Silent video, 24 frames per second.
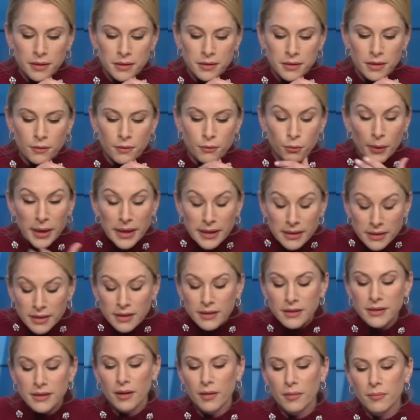of
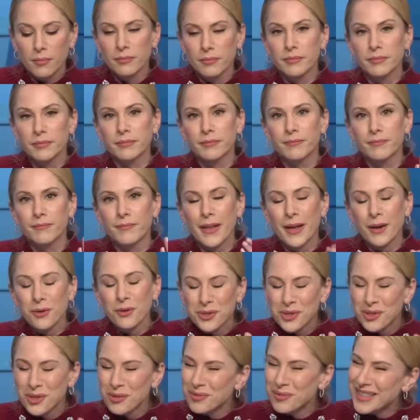racism, that
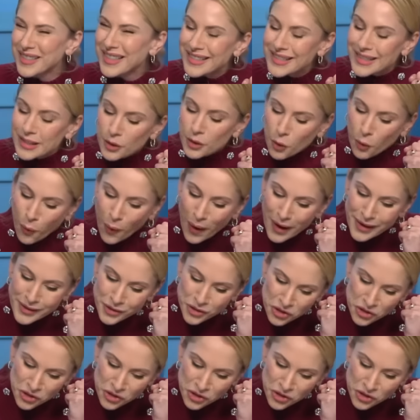also doesn't quite